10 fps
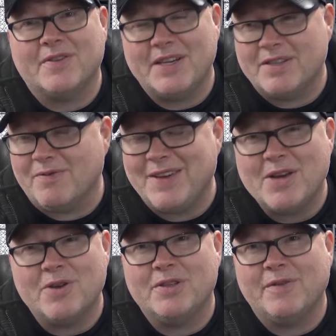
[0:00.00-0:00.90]
I think it's a
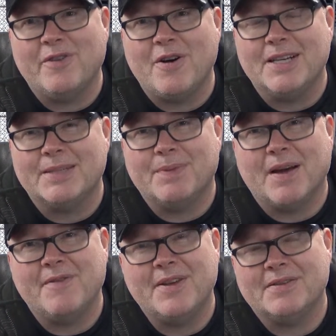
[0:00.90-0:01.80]
very good device,
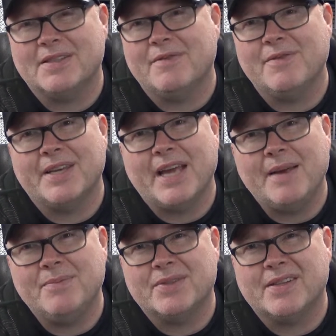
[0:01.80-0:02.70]
but I think some of the games,